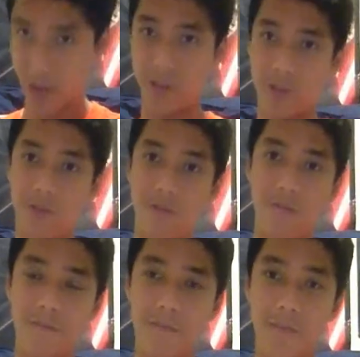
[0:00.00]
okay, so
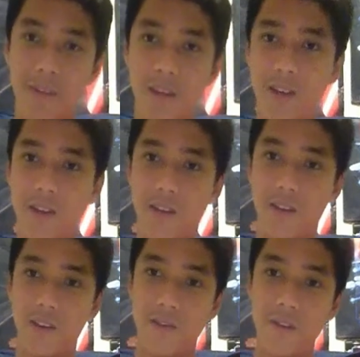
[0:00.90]

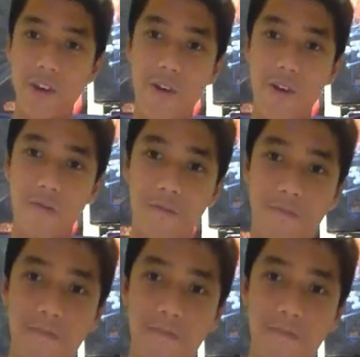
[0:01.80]
here you go.